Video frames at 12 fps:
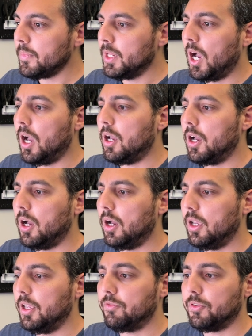Uh,
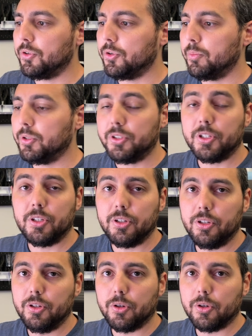if you're
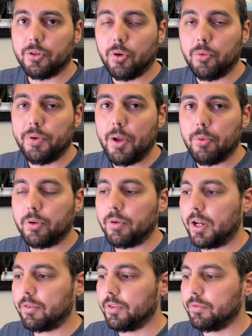building your own network
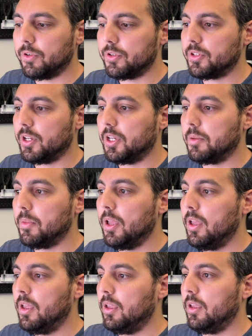rack for the first time,
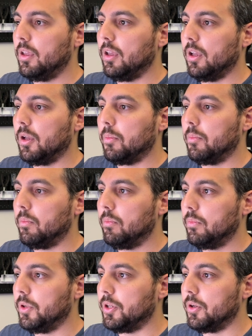um,
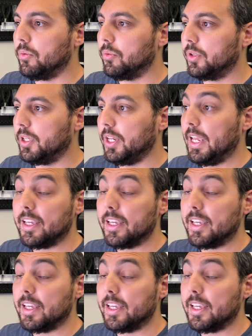you know, get a